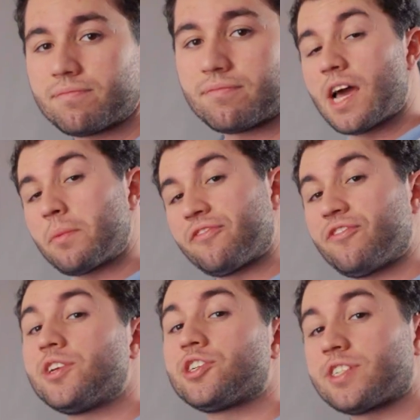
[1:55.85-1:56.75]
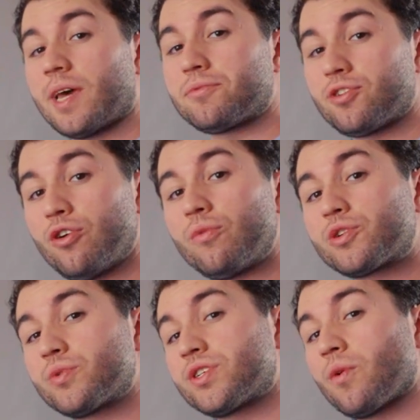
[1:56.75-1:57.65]
Now we finished step two,
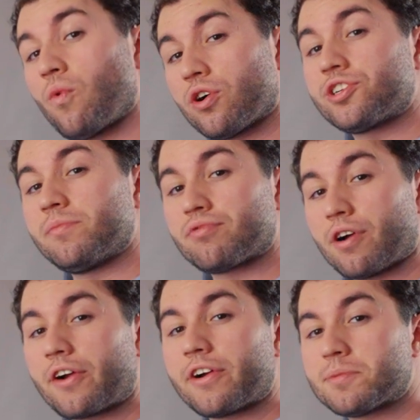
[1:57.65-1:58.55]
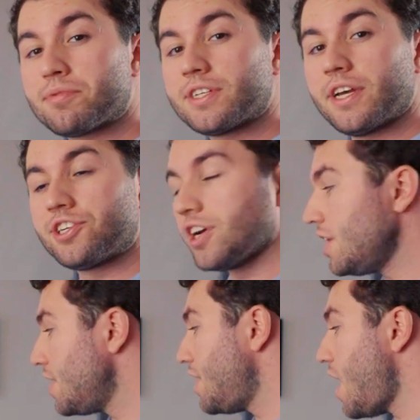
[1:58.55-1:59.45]
which was the wash in progress procedure.
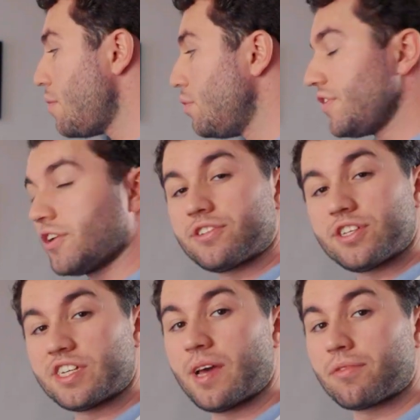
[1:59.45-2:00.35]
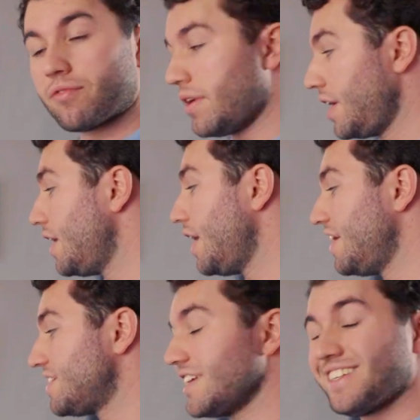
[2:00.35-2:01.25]
Now we're moving on to step three,
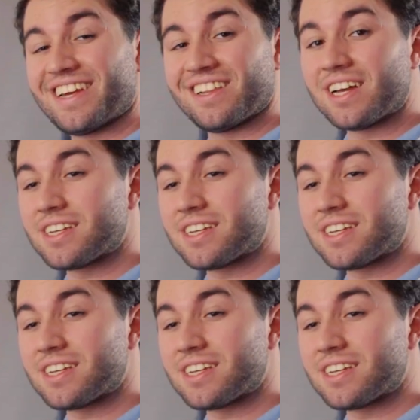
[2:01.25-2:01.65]
and it's gonna tell